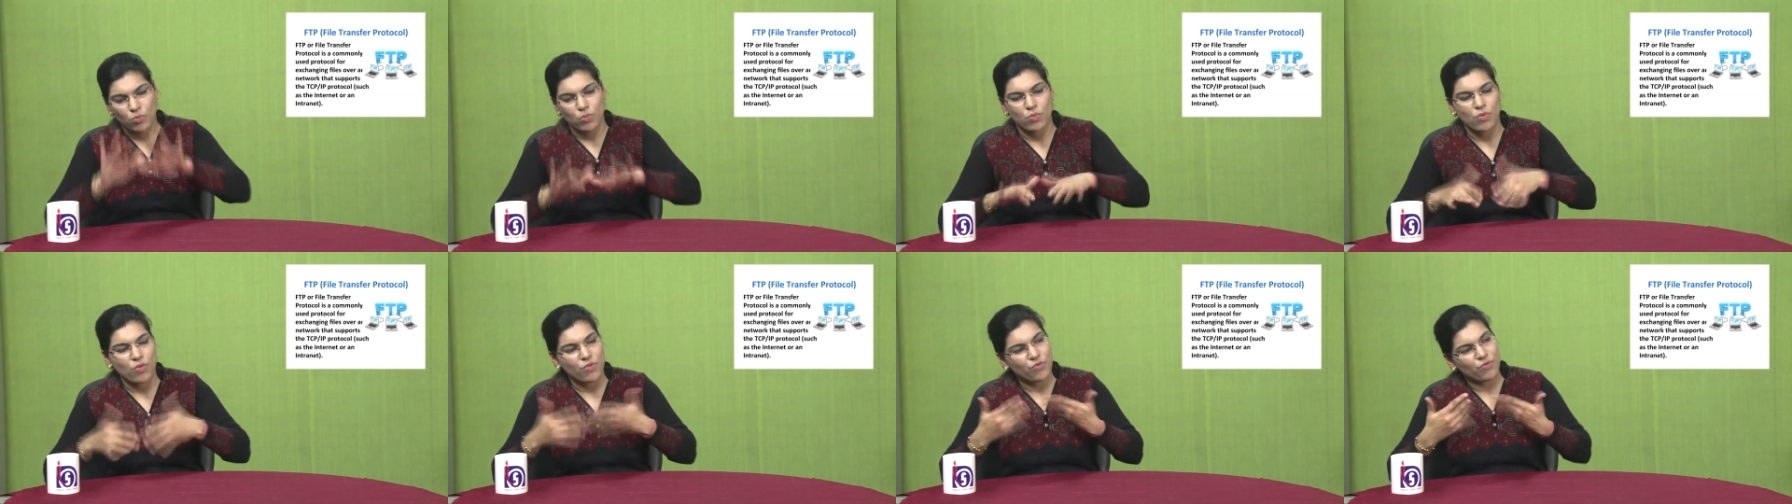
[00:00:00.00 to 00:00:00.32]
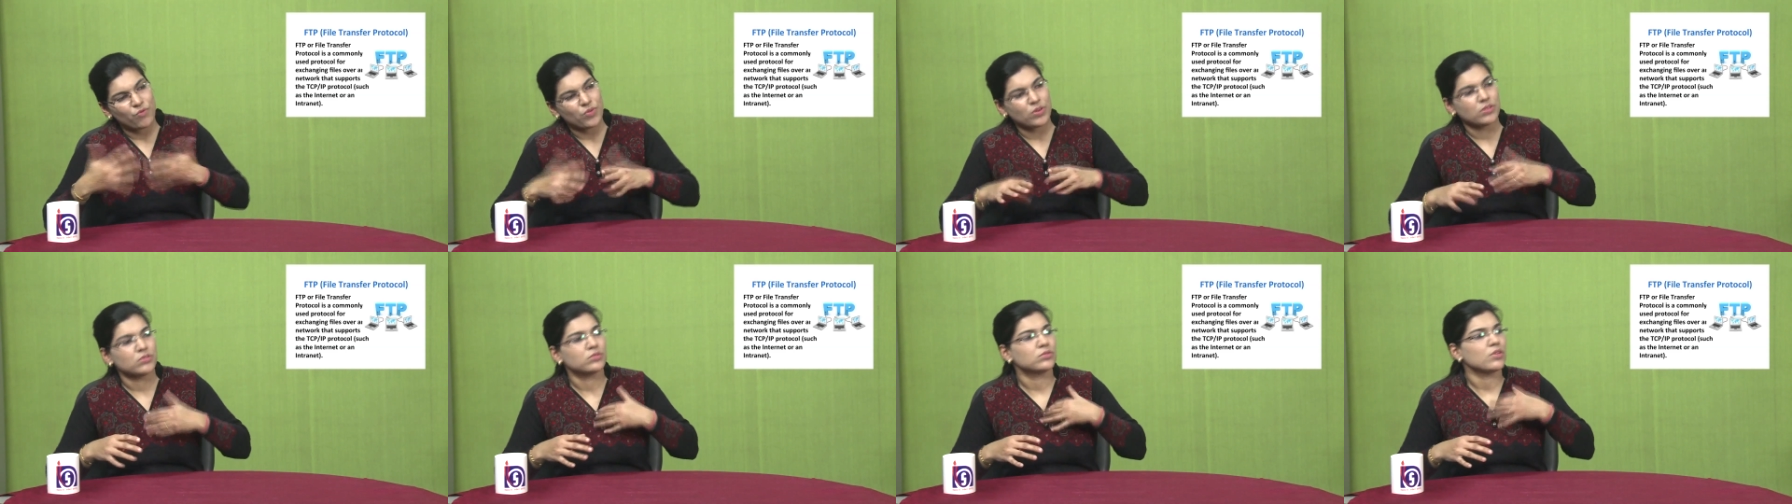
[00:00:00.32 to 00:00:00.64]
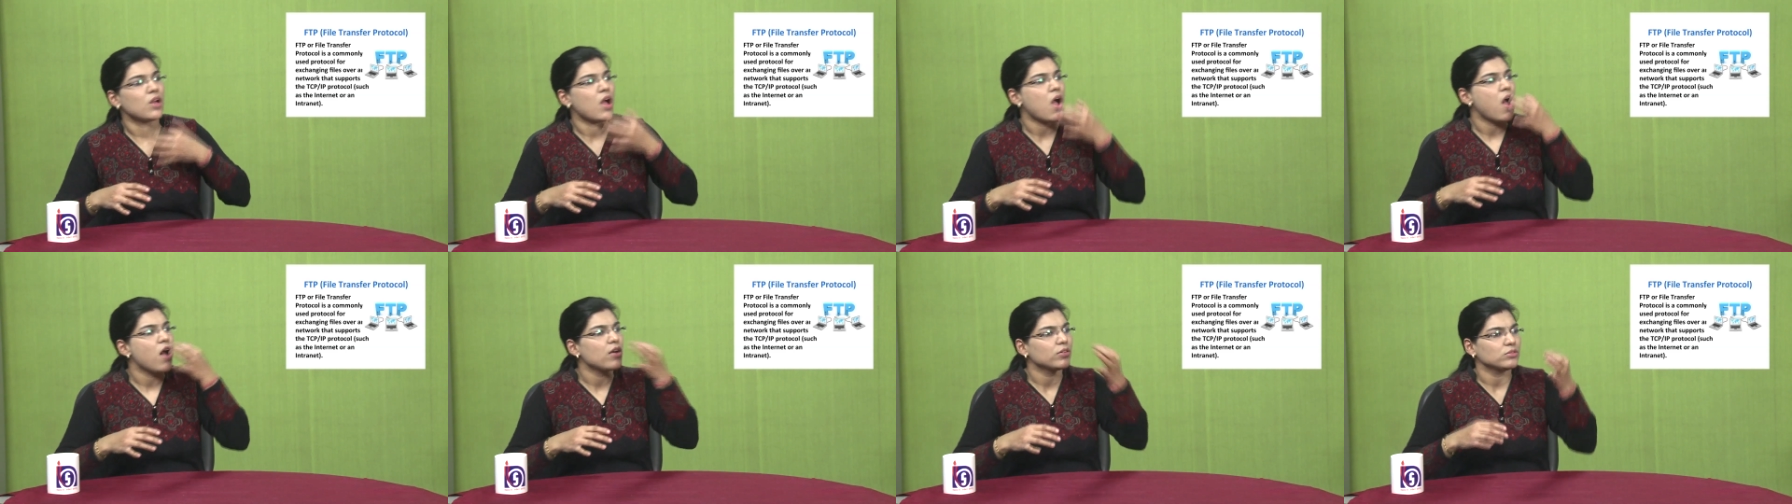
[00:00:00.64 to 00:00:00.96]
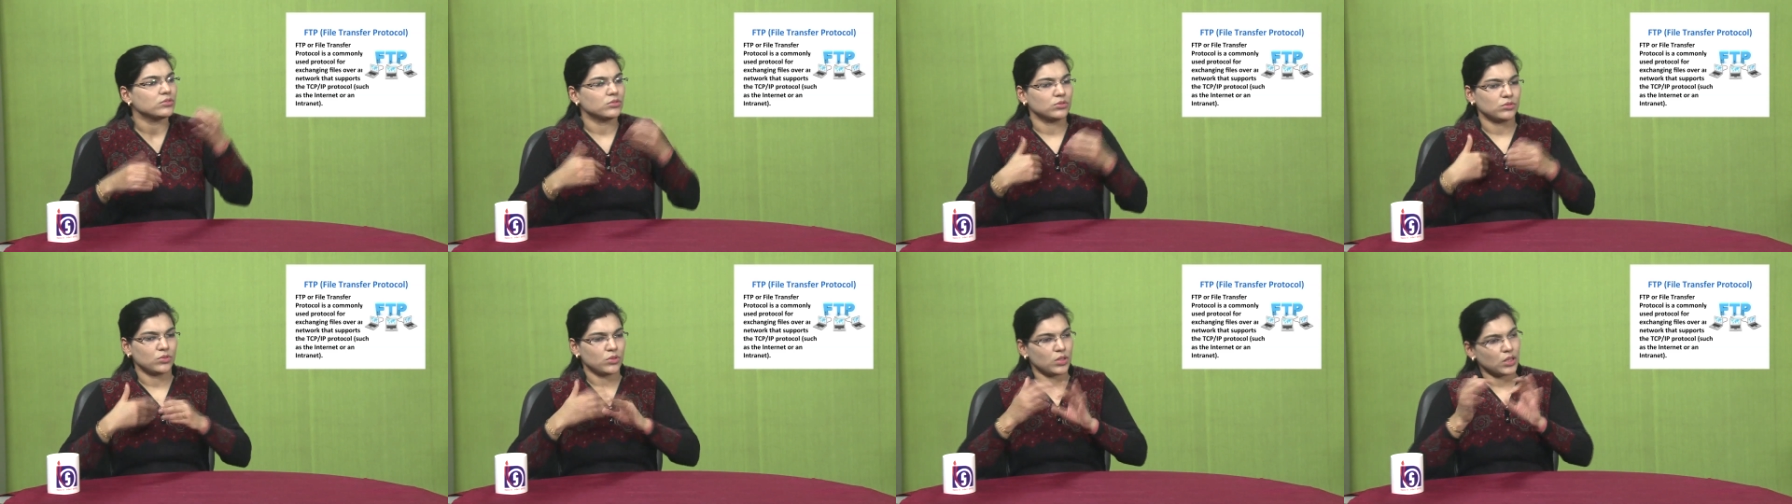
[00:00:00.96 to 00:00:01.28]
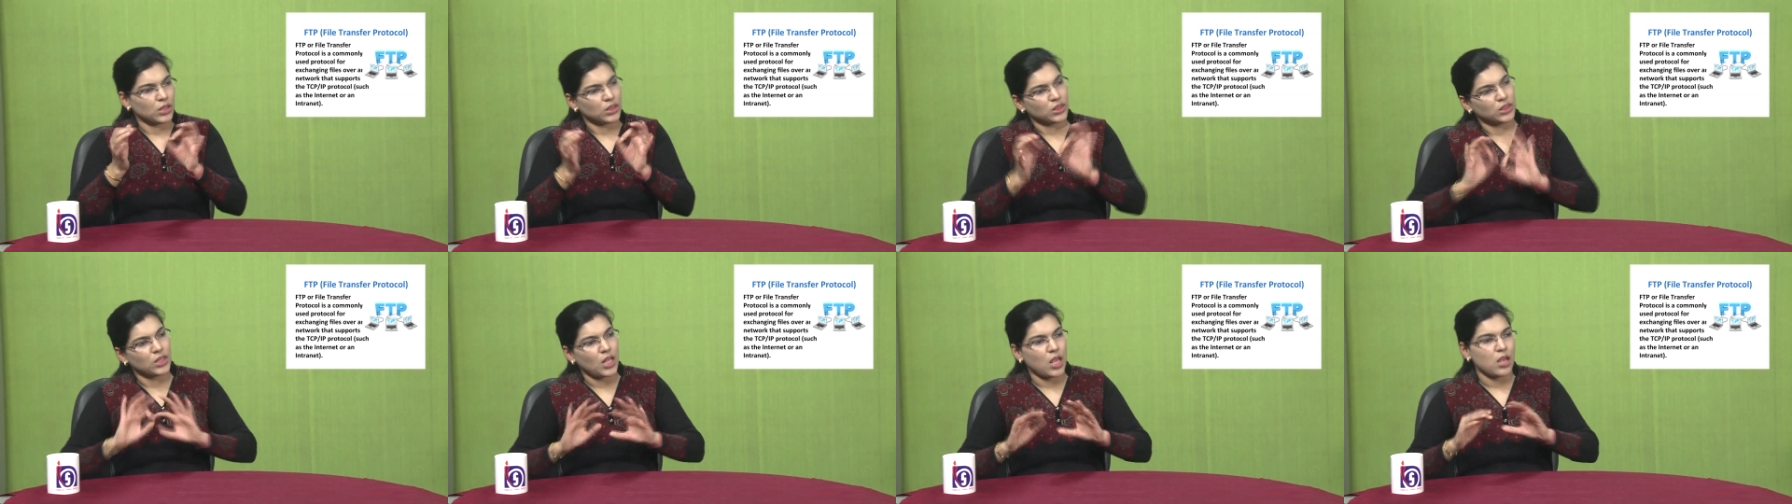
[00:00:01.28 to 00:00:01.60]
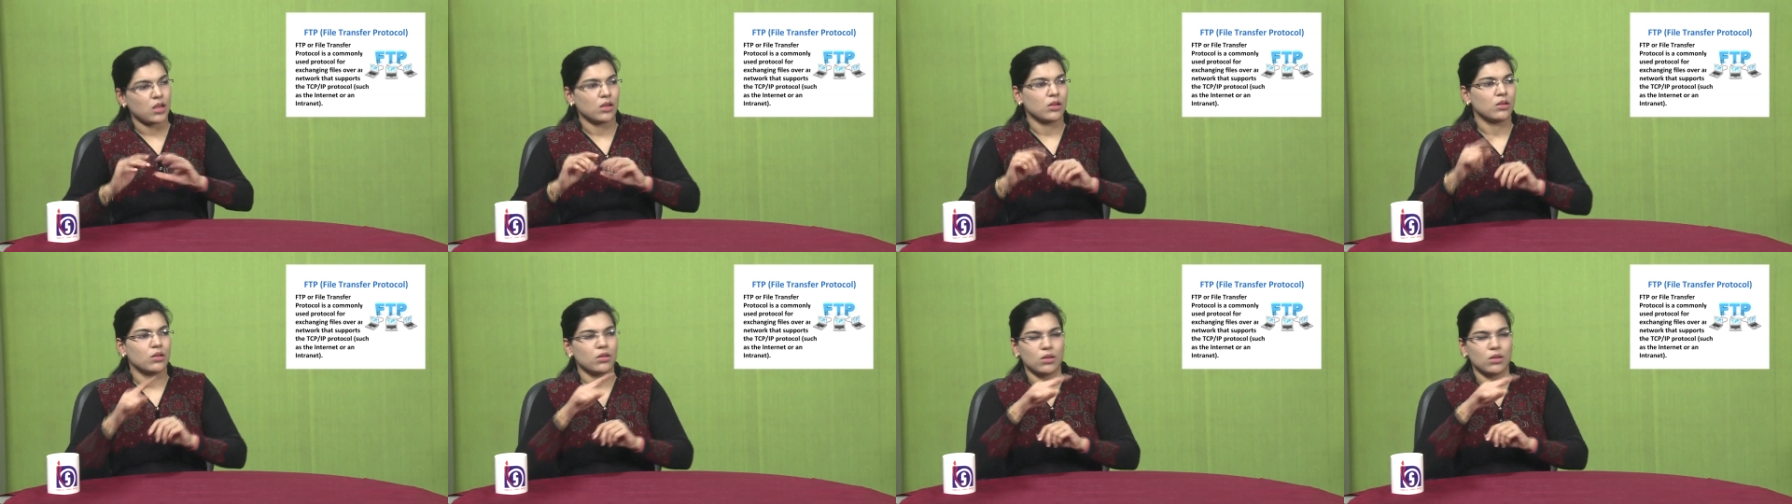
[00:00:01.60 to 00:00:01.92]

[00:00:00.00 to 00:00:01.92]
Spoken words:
or the internet.